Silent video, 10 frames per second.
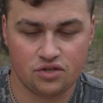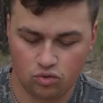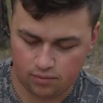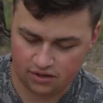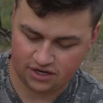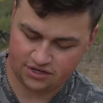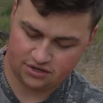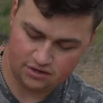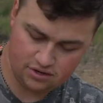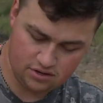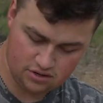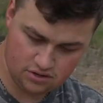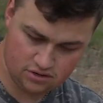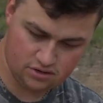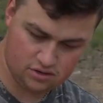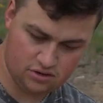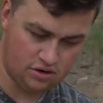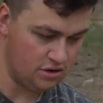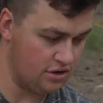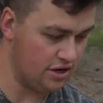this wall plug is.
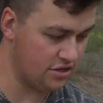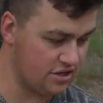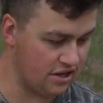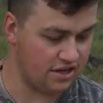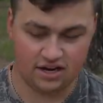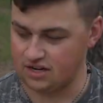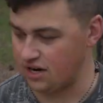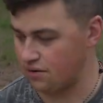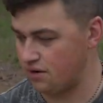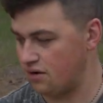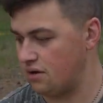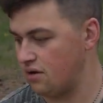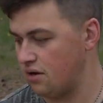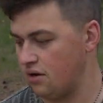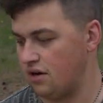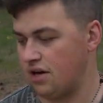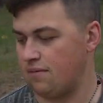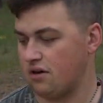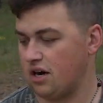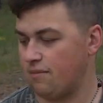I'll set that down.
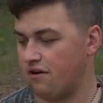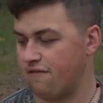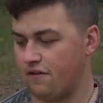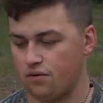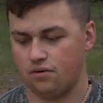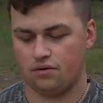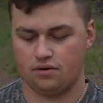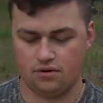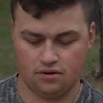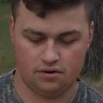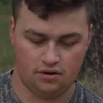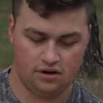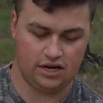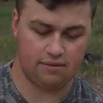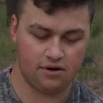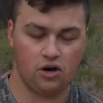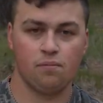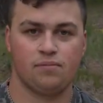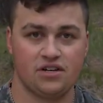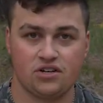I'm gonna grab my phone and I'm gonna
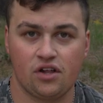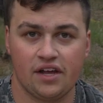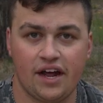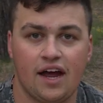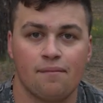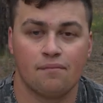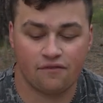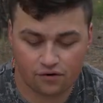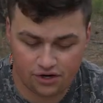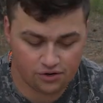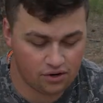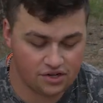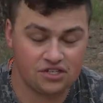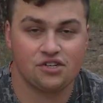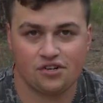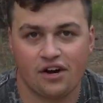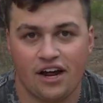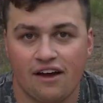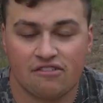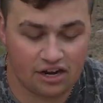open my Starlink app. Before you do all this, you should
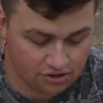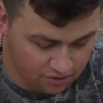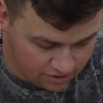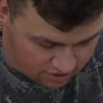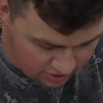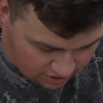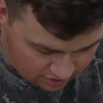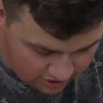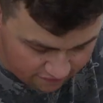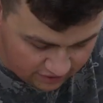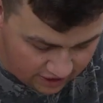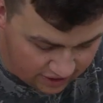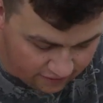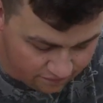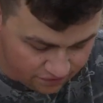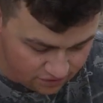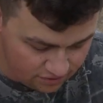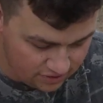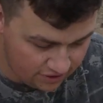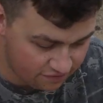already have it downloaded. If not,
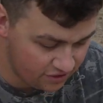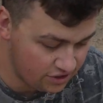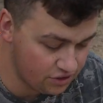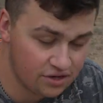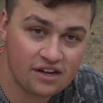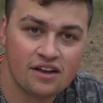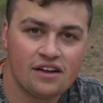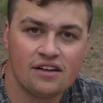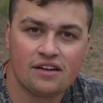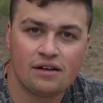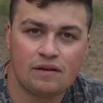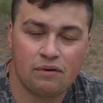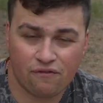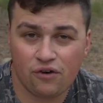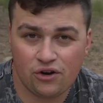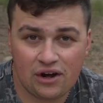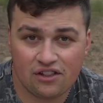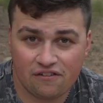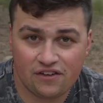definitely do it before you go out in the